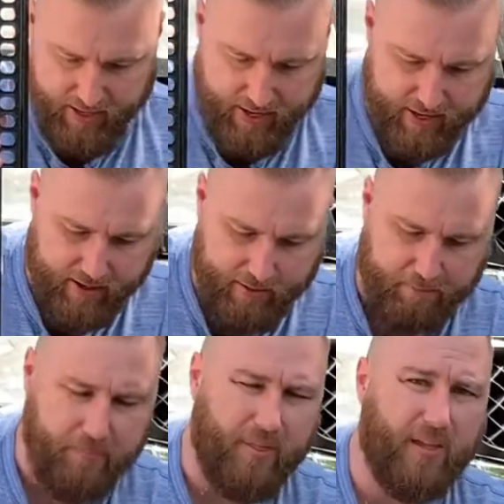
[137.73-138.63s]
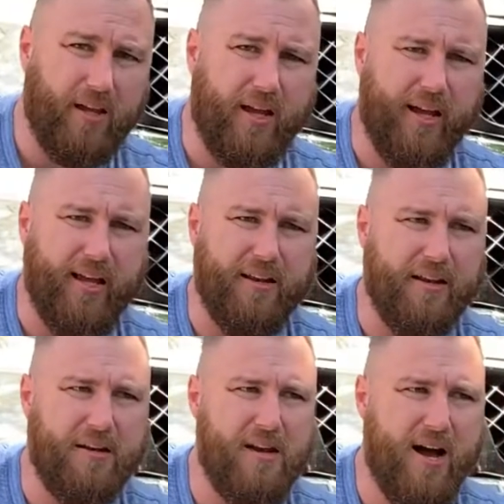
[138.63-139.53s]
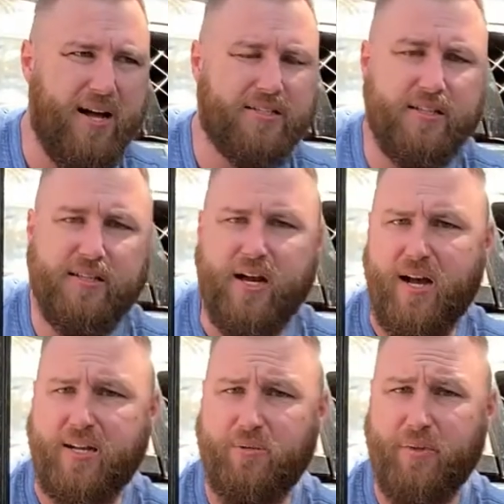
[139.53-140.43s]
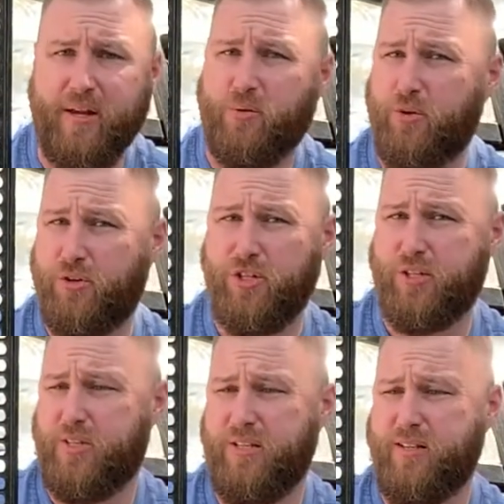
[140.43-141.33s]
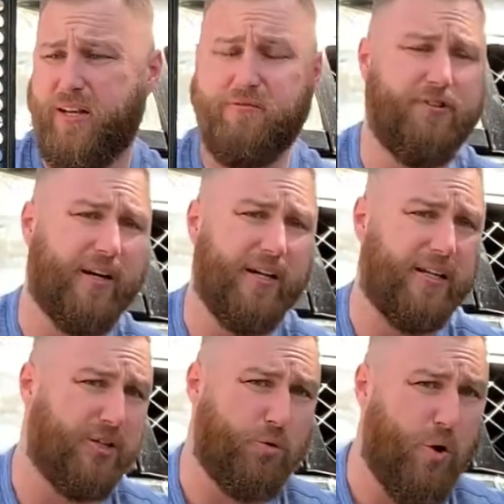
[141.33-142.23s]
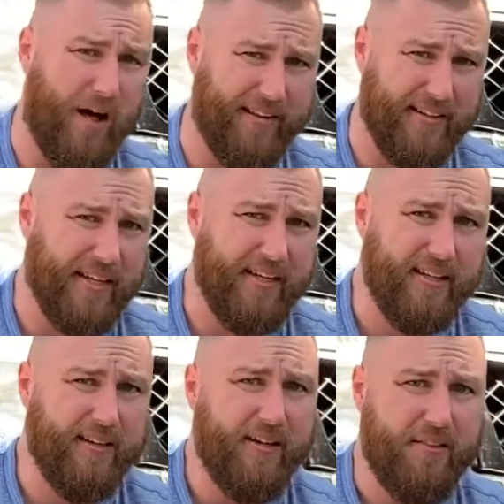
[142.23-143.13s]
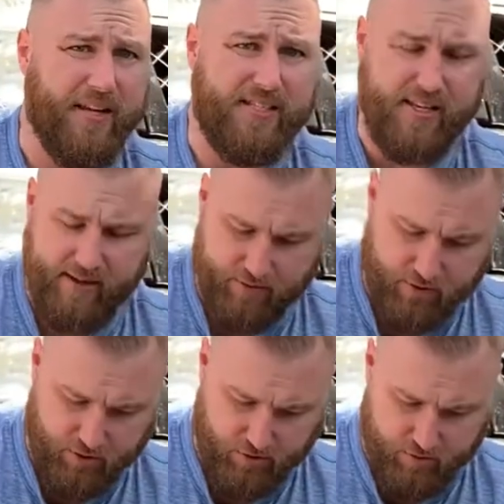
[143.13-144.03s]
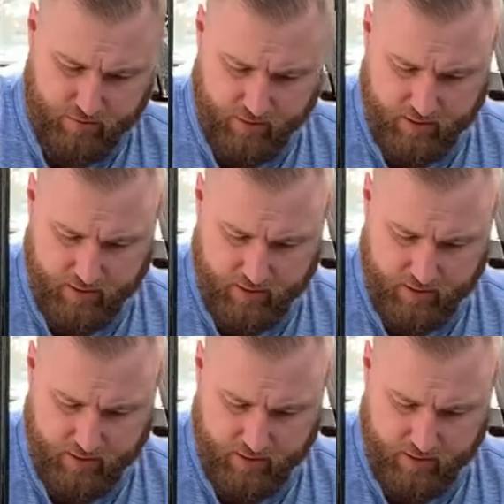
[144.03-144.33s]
and not to knock them, they weren't just of very good quality. They seem to,